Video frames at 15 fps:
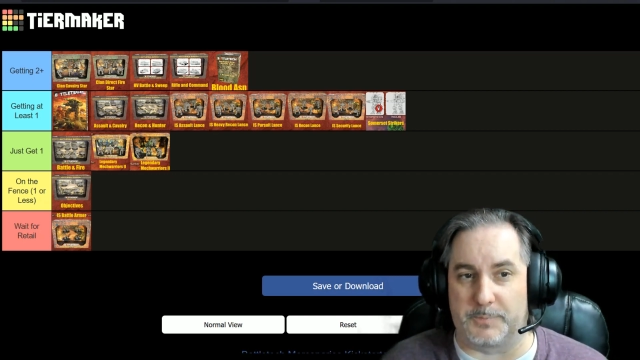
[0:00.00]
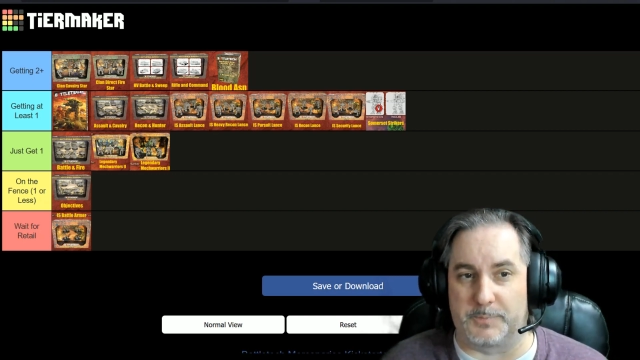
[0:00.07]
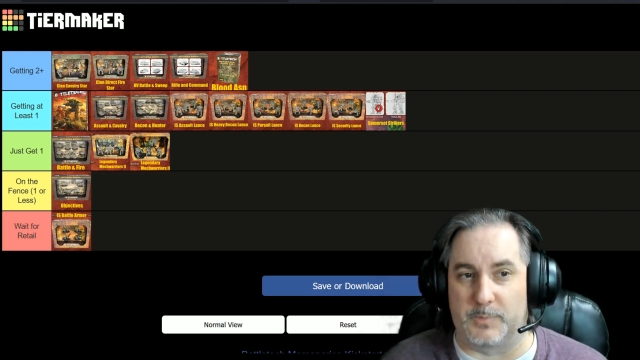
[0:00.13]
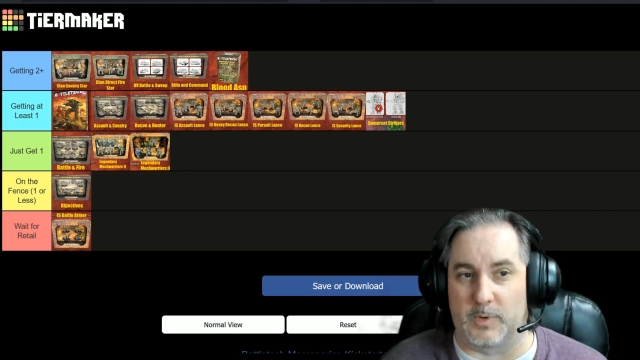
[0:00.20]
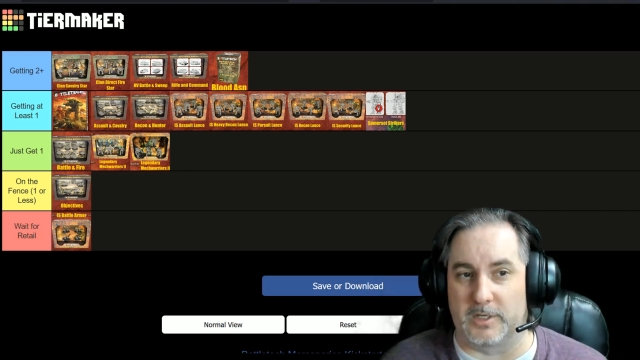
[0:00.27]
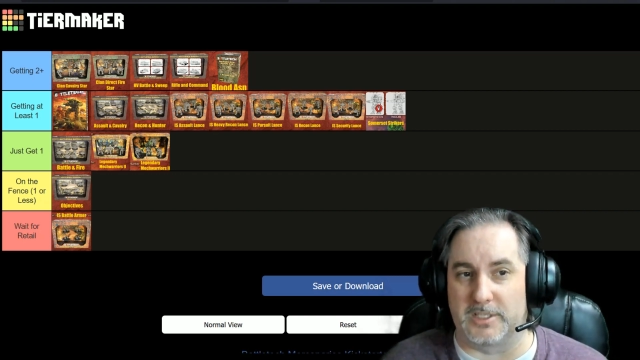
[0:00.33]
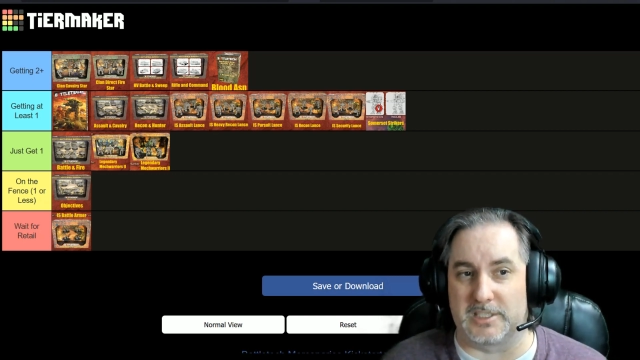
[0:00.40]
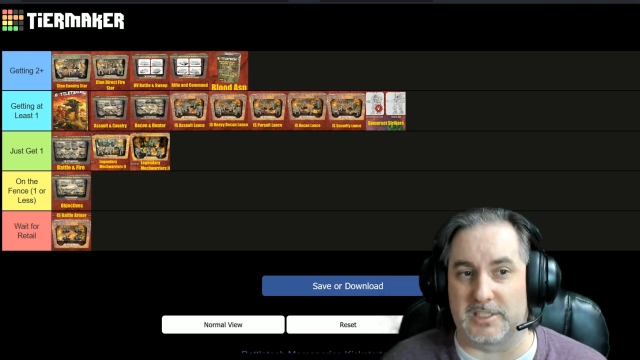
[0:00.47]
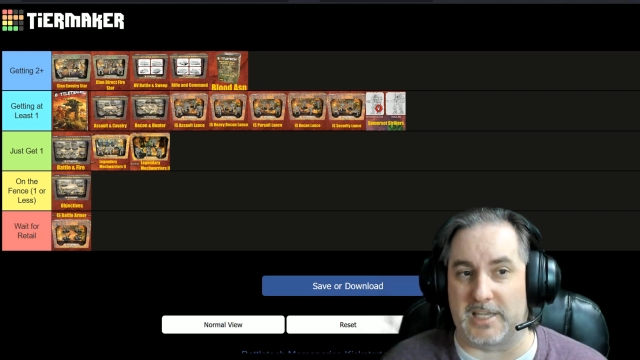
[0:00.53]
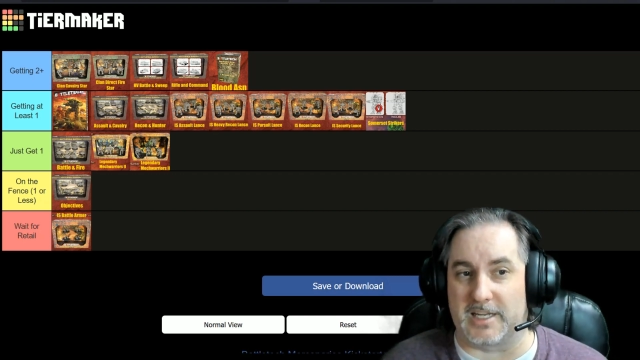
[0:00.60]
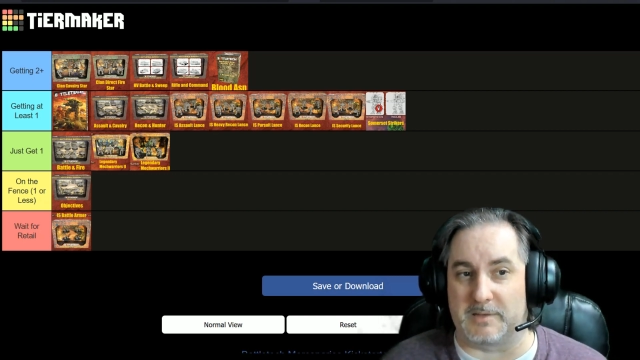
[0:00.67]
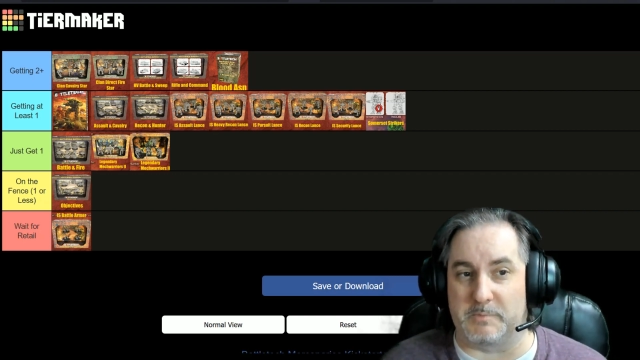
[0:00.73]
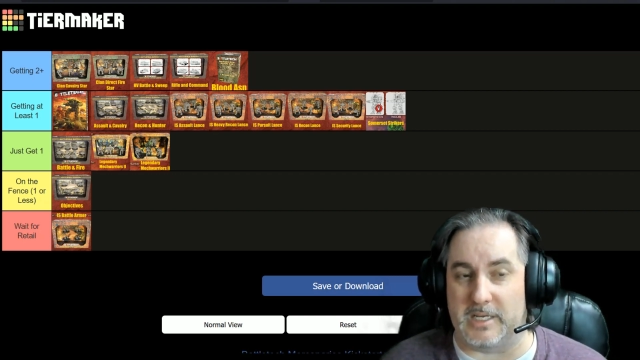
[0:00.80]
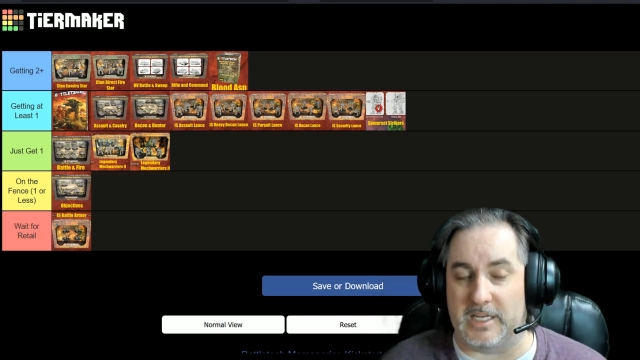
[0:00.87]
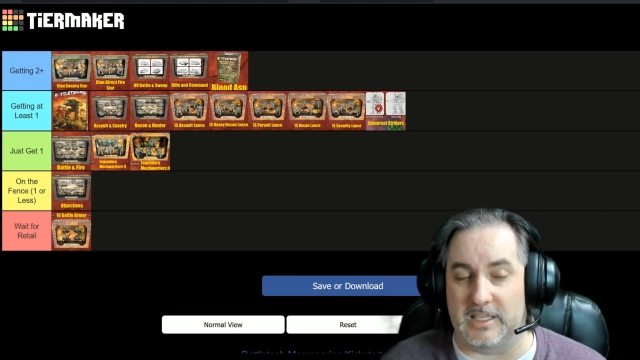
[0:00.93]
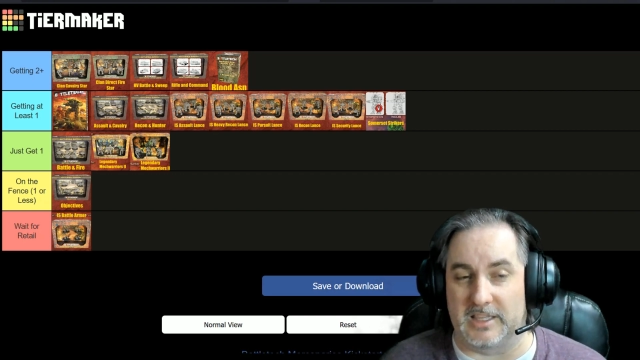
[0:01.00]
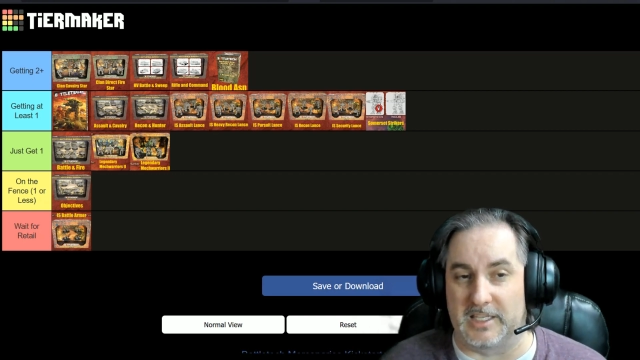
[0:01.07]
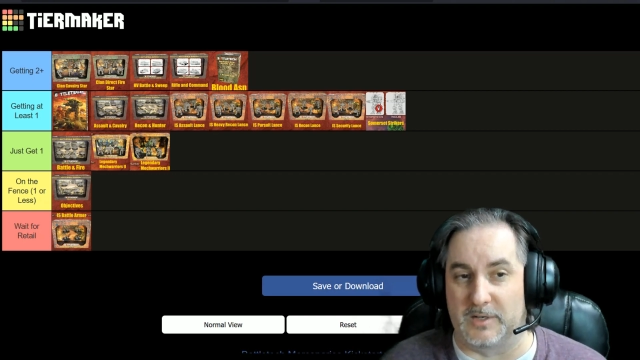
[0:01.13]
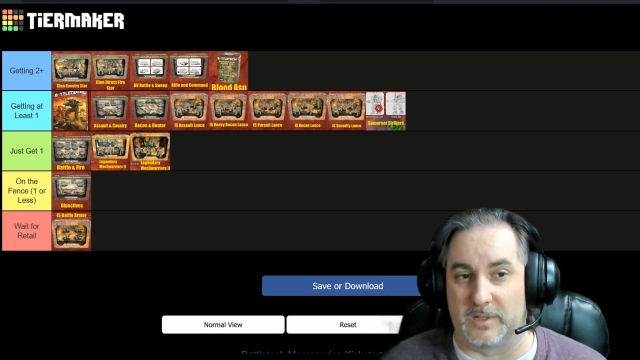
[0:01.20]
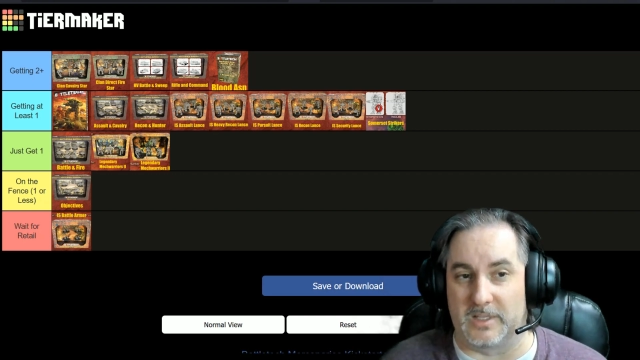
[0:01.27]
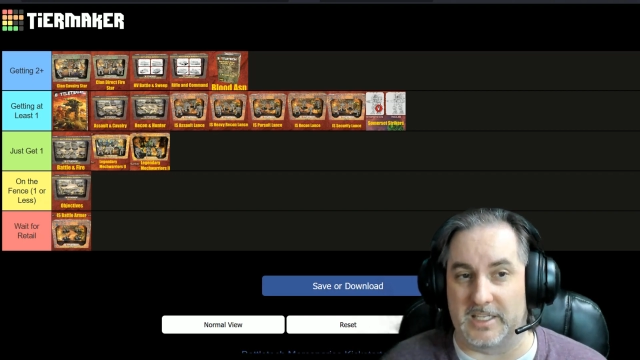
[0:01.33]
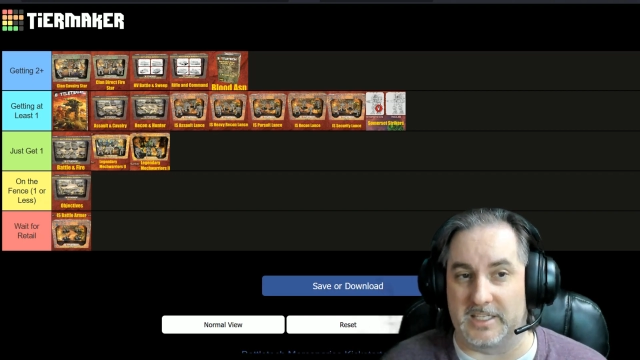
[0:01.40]
were just like me
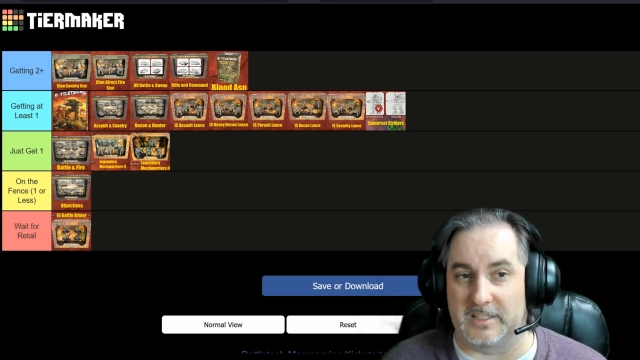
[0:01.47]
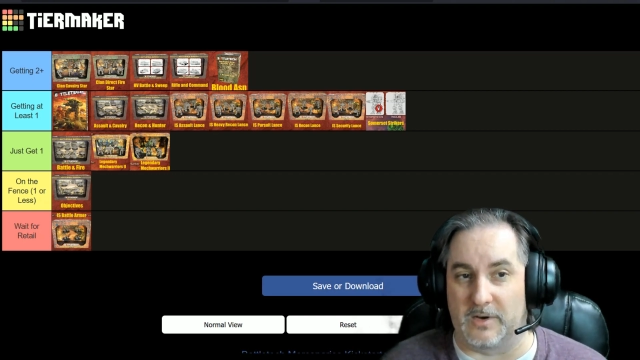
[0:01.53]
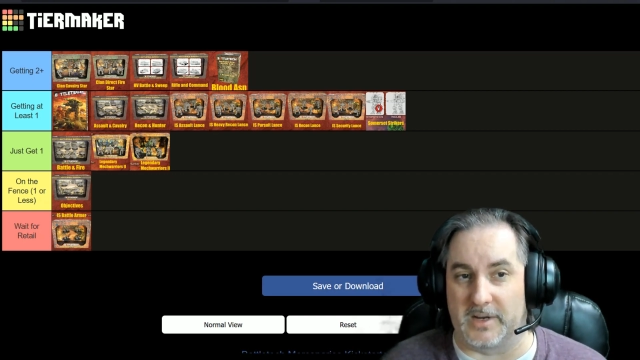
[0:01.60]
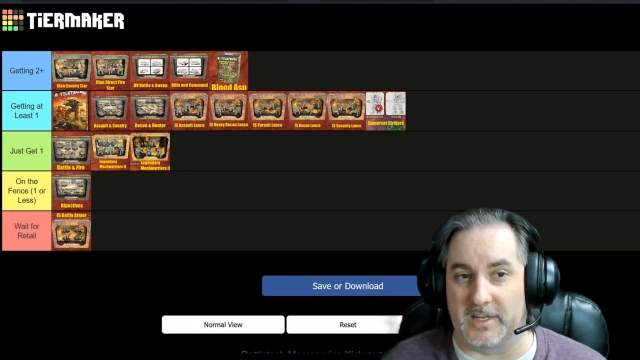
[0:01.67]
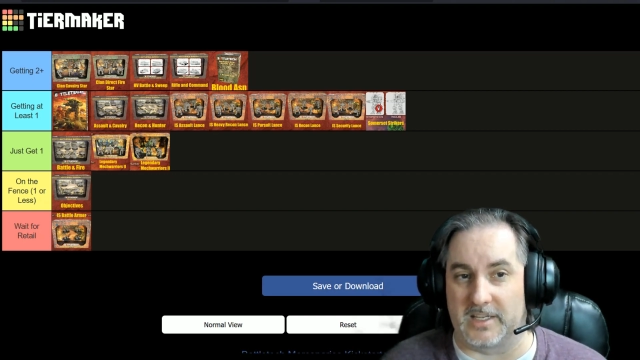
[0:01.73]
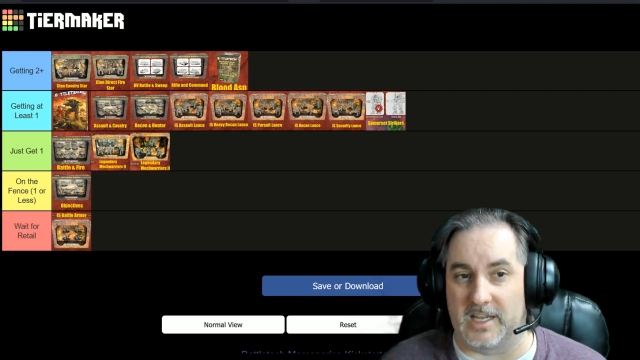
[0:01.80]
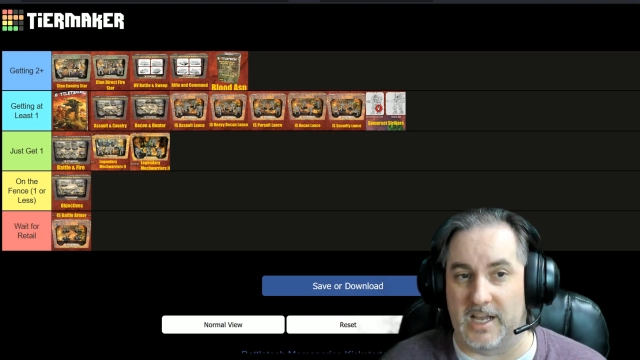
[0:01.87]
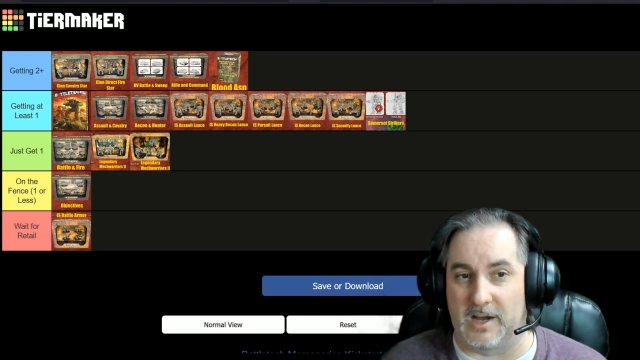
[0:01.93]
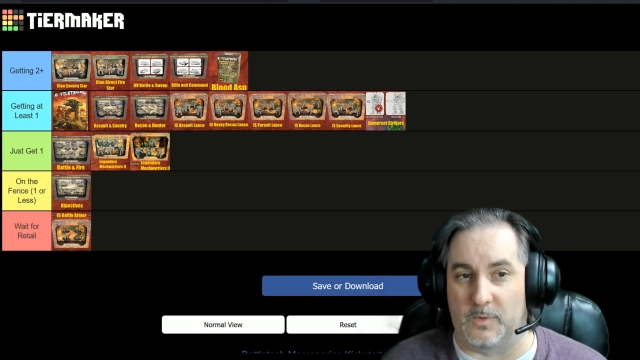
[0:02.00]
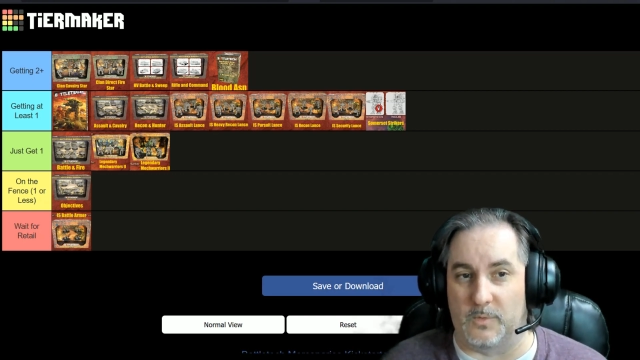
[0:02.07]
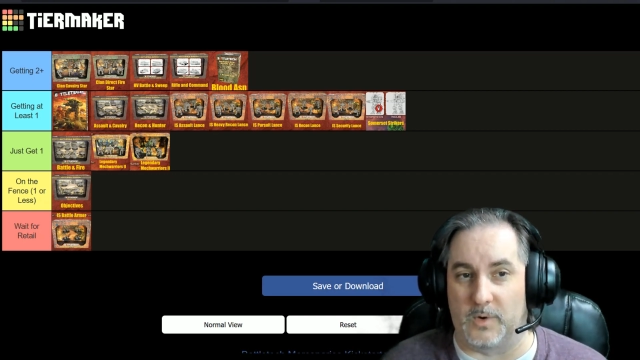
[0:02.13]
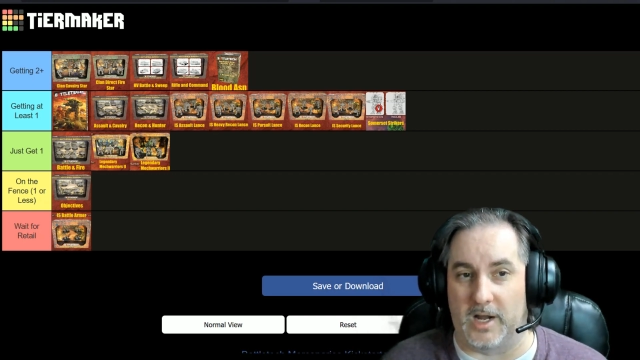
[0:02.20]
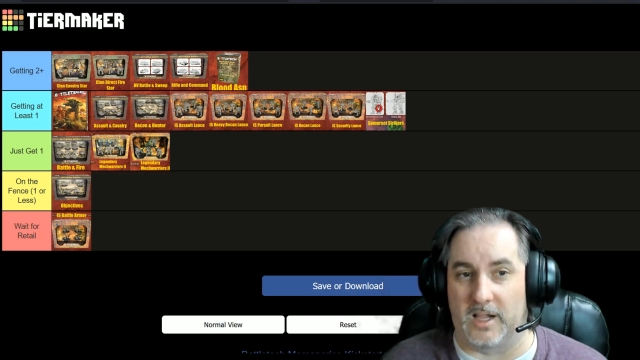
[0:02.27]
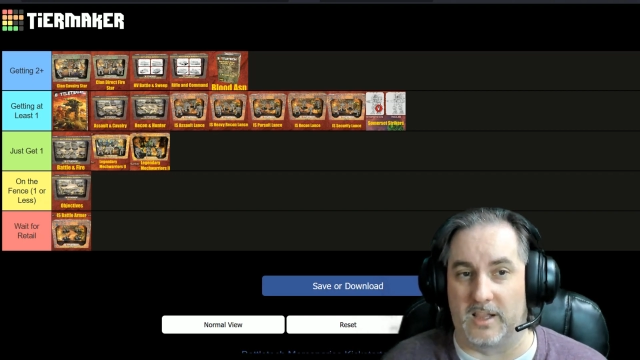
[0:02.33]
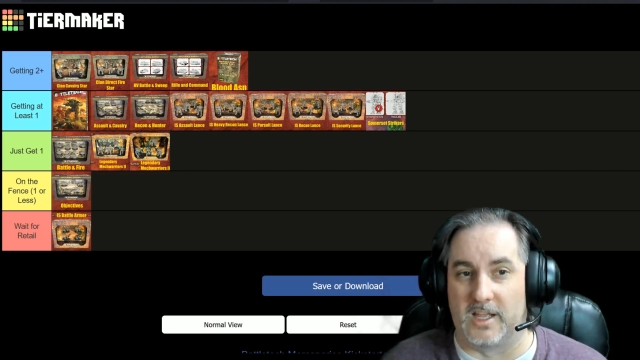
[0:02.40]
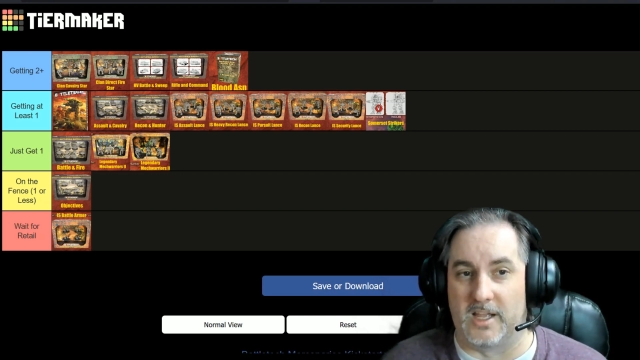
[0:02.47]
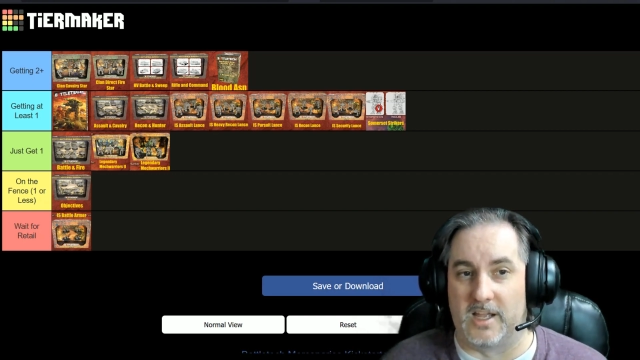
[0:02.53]
literally going, oh, well,